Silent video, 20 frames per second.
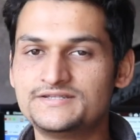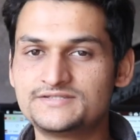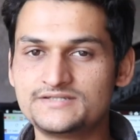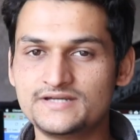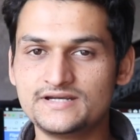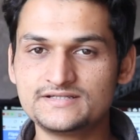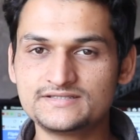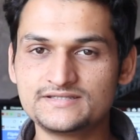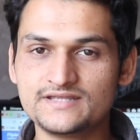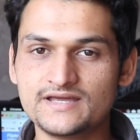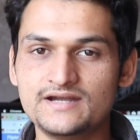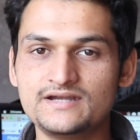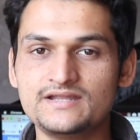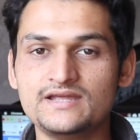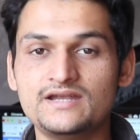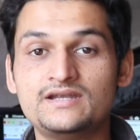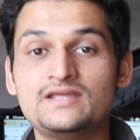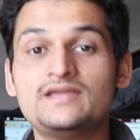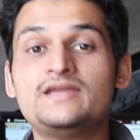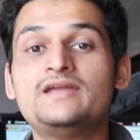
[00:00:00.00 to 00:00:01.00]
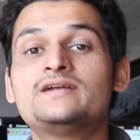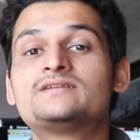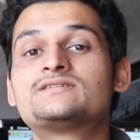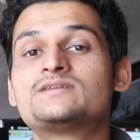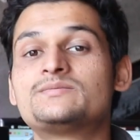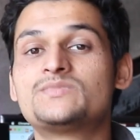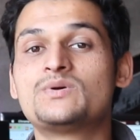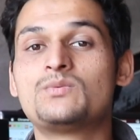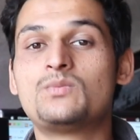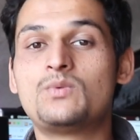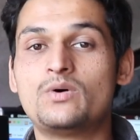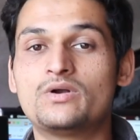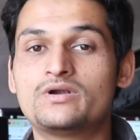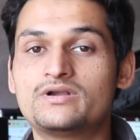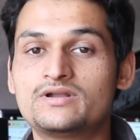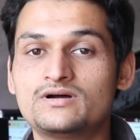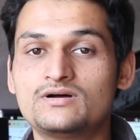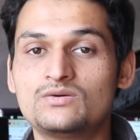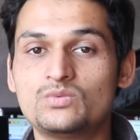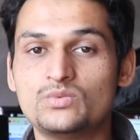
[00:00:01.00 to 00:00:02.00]
It states that it heats up the
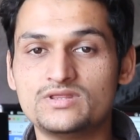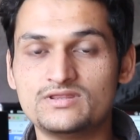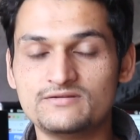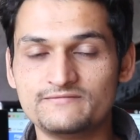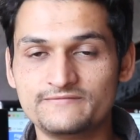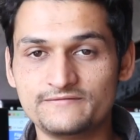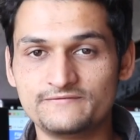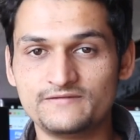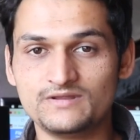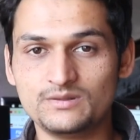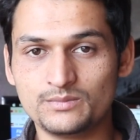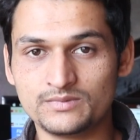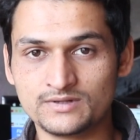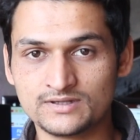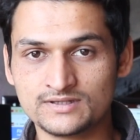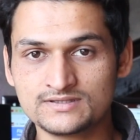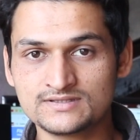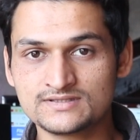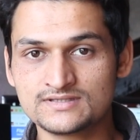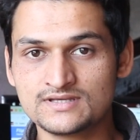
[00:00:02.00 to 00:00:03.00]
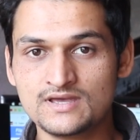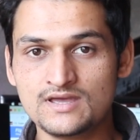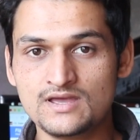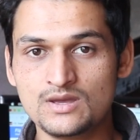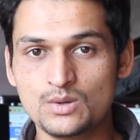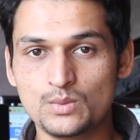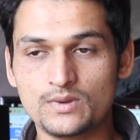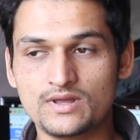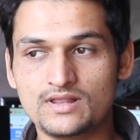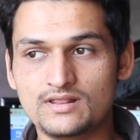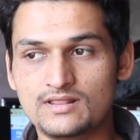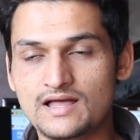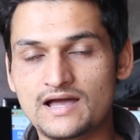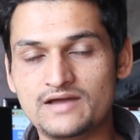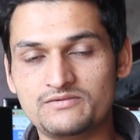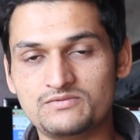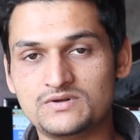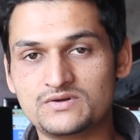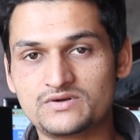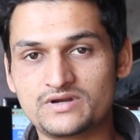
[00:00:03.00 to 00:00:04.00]
water within 15 minutes. Well,
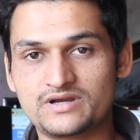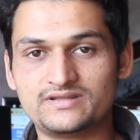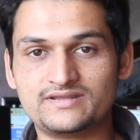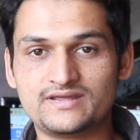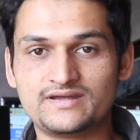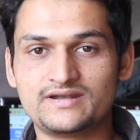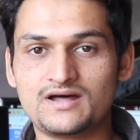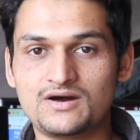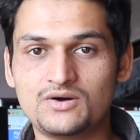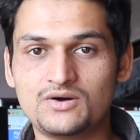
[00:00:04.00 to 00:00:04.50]
I will try that